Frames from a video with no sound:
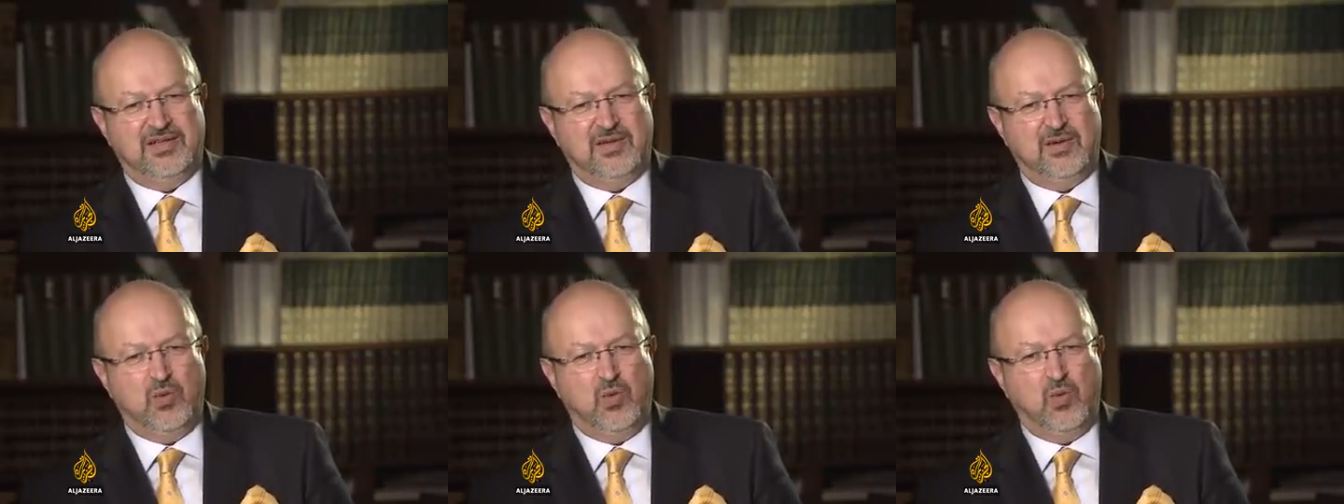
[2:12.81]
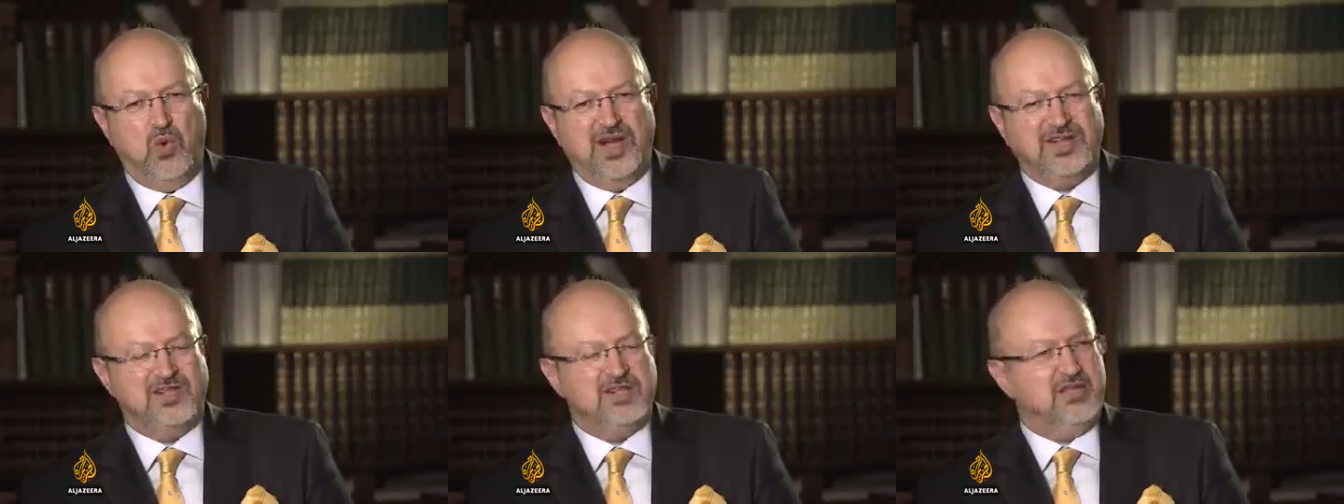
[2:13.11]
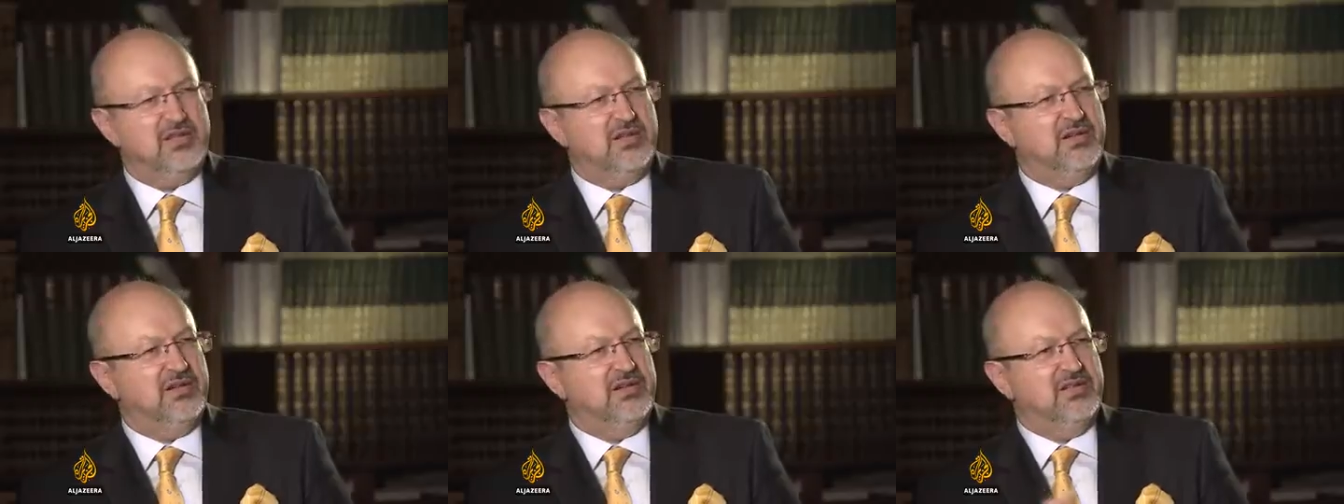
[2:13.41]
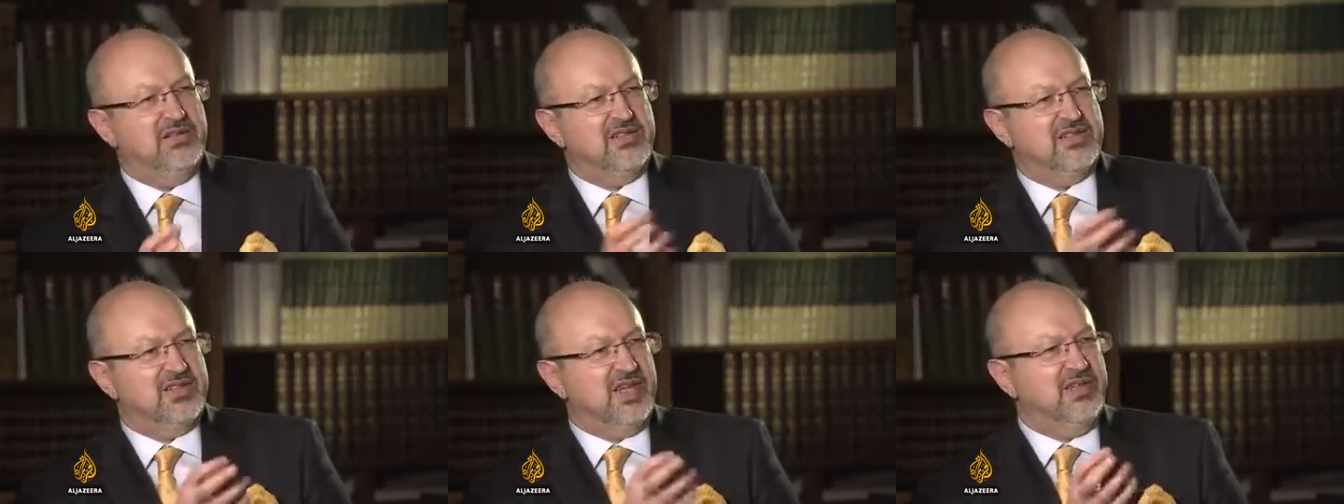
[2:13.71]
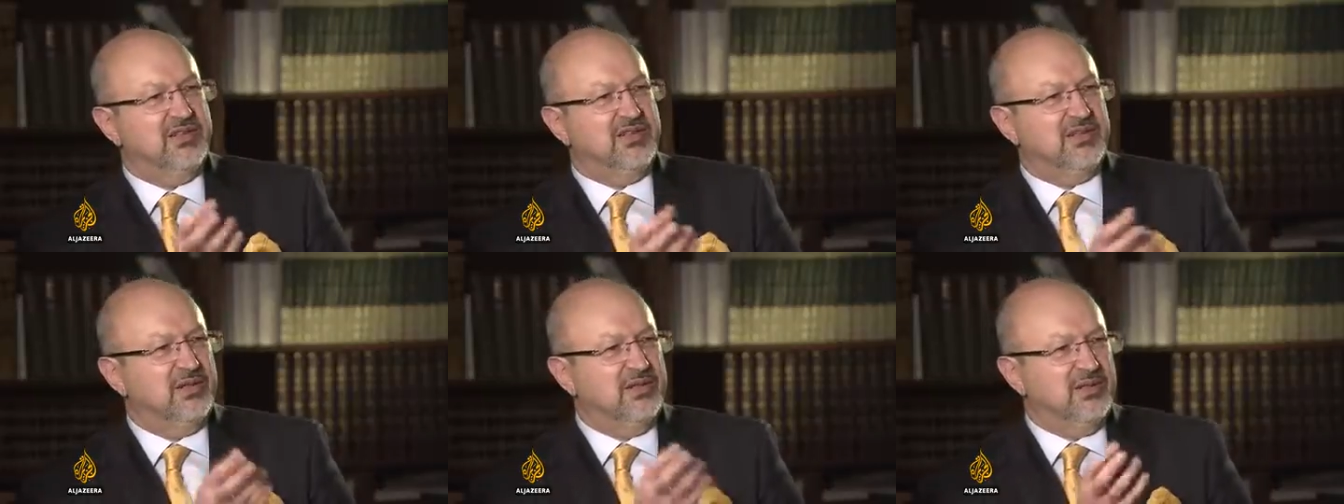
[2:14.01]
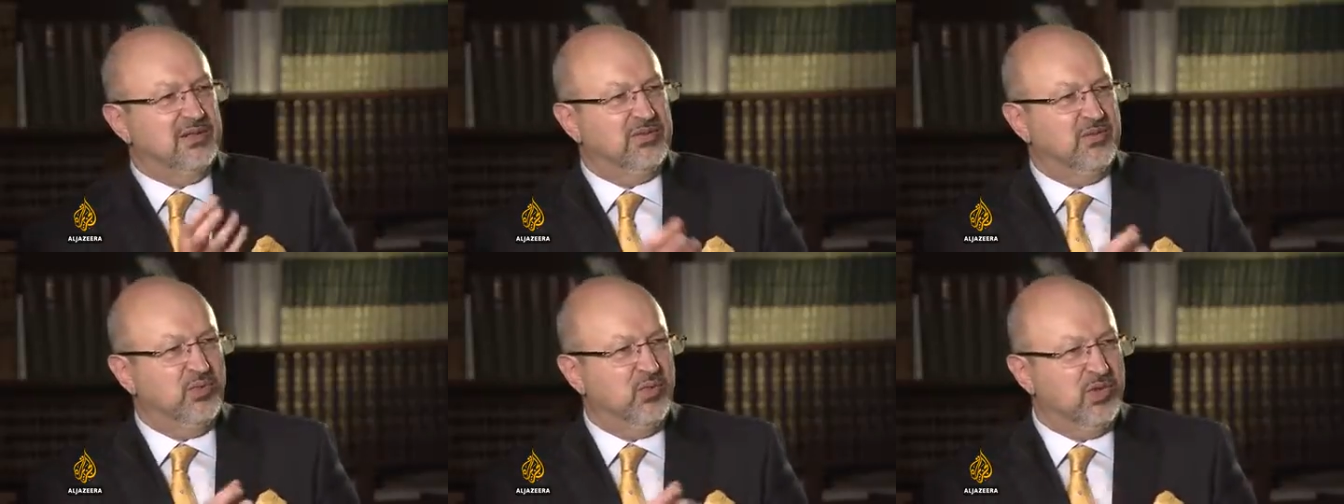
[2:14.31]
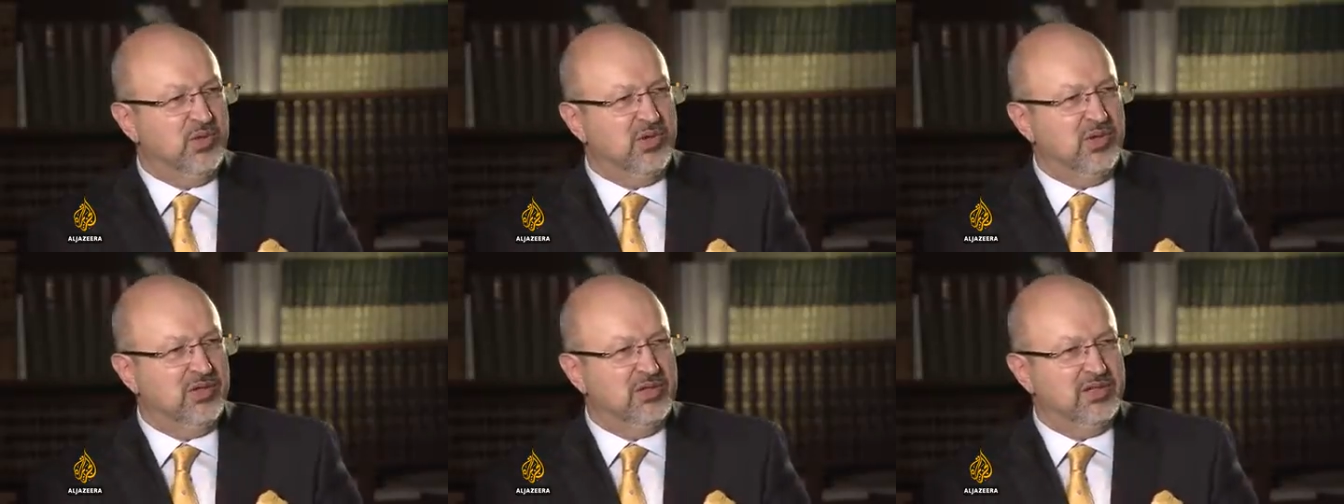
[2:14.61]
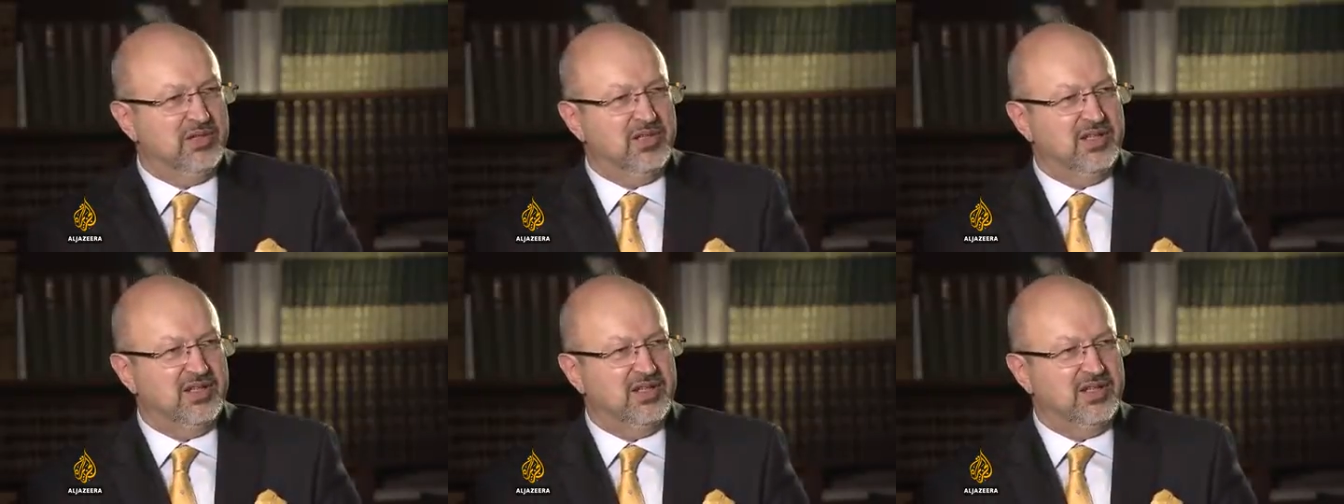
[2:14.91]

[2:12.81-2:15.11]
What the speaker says: Western-centered world,